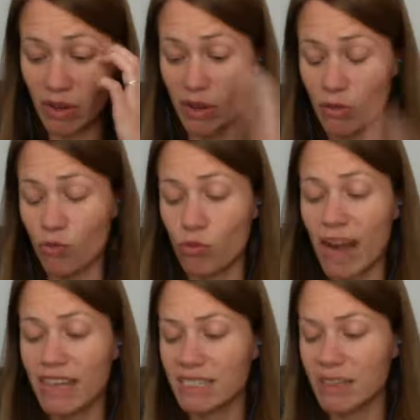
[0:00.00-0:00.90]

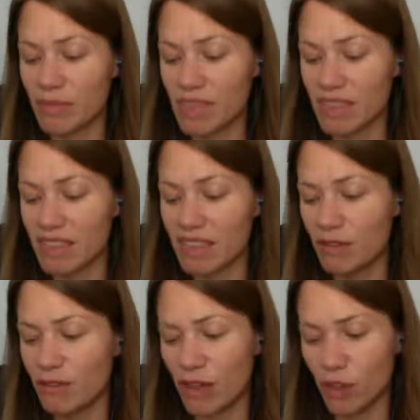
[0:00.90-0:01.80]
write something that they
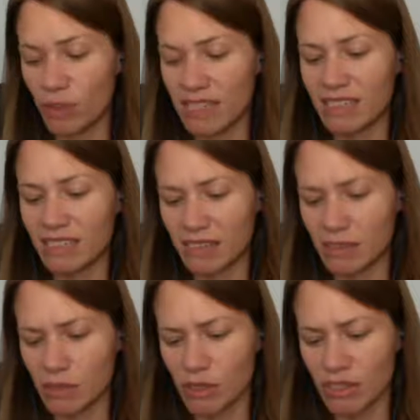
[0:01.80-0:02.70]
felt was
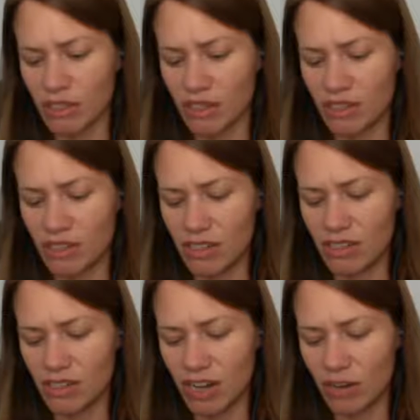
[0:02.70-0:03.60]
accessible to the
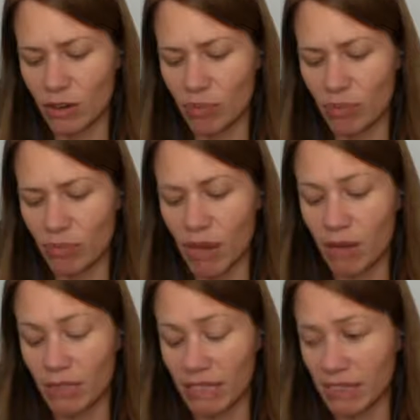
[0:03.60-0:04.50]
general
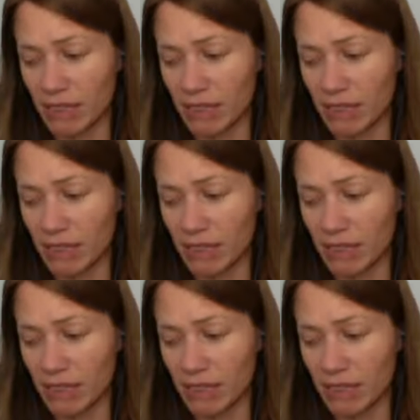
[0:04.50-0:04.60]
public.